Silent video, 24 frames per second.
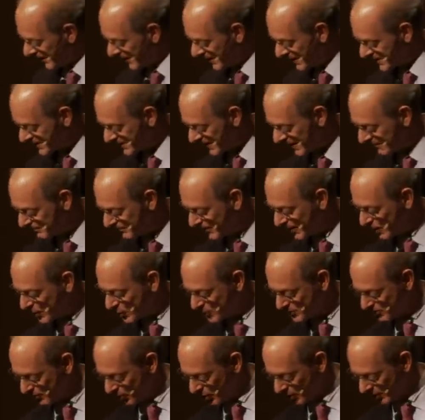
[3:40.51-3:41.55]
in St.
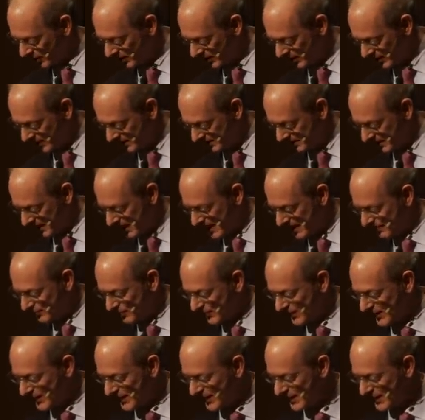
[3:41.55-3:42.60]
Petersburg,
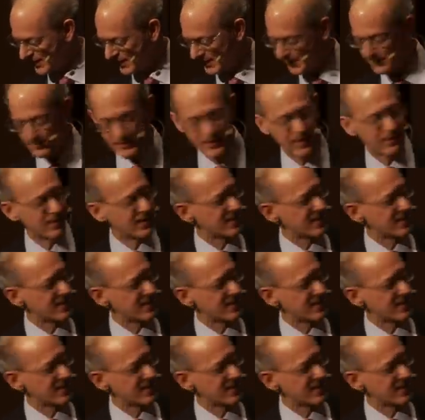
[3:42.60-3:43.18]
in